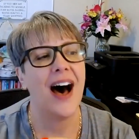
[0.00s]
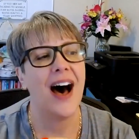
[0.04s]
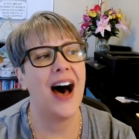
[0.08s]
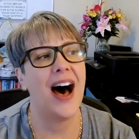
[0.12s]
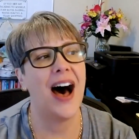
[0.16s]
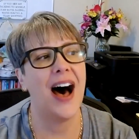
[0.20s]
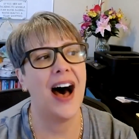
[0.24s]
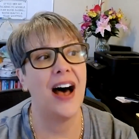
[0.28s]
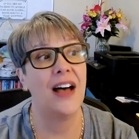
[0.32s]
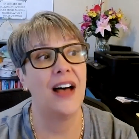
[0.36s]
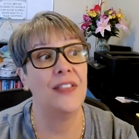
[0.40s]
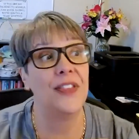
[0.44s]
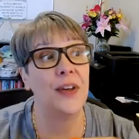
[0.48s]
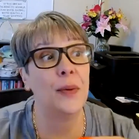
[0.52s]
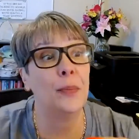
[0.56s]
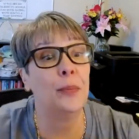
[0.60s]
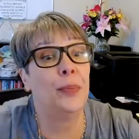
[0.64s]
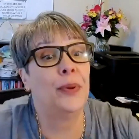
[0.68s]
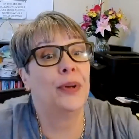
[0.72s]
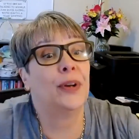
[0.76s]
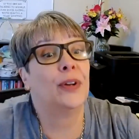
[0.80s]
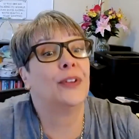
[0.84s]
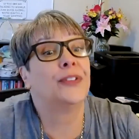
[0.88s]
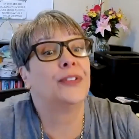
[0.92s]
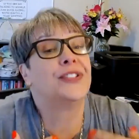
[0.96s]

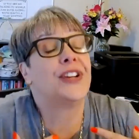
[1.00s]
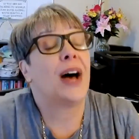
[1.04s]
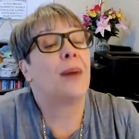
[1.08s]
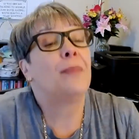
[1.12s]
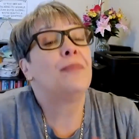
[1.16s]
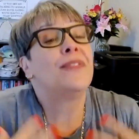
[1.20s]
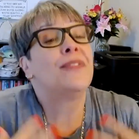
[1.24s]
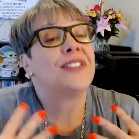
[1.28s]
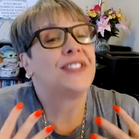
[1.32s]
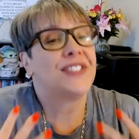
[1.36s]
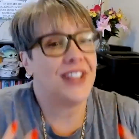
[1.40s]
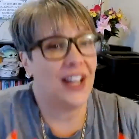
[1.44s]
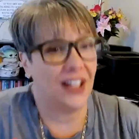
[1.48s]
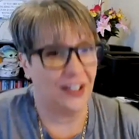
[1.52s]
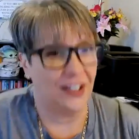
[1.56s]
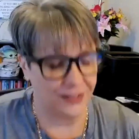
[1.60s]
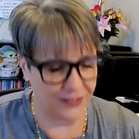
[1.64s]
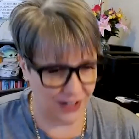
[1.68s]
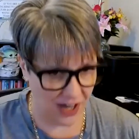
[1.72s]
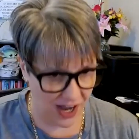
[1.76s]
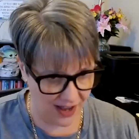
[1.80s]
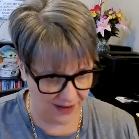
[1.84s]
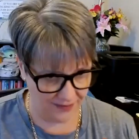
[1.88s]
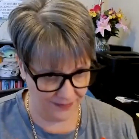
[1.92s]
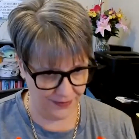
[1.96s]
that build up the
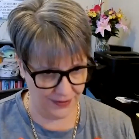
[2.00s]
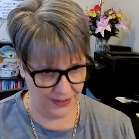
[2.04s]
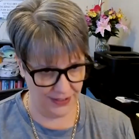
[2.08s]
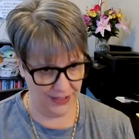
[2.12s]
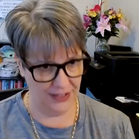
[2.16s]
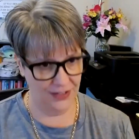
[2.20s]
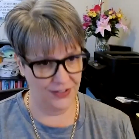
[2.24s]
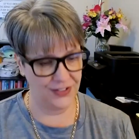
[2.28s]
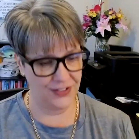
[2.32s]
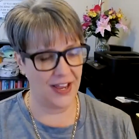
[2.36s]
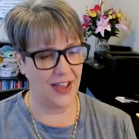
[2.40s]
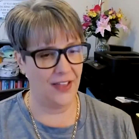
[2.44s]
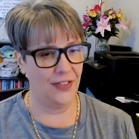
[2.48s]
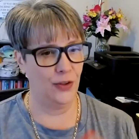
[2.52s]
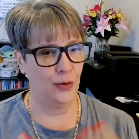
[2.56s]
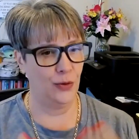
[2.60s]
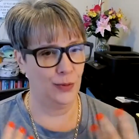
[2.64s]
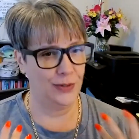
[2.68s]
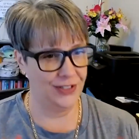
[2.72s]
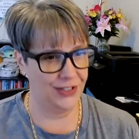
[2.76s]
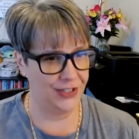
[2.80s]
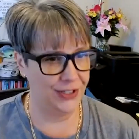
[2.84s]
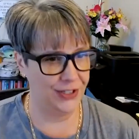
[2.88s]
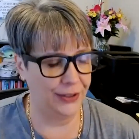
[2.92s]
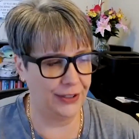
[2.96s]
self-confidence and the
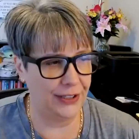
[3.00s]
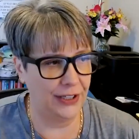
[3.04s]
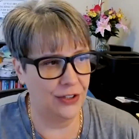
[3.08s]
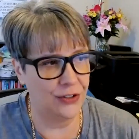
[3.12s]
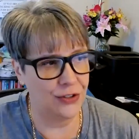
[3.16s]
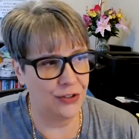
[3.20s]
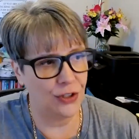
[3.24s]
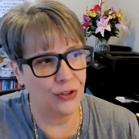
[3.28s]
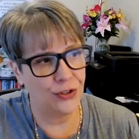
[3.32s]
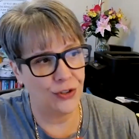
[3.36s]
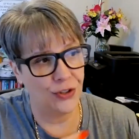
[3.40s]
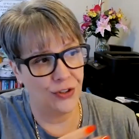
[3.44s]
resilience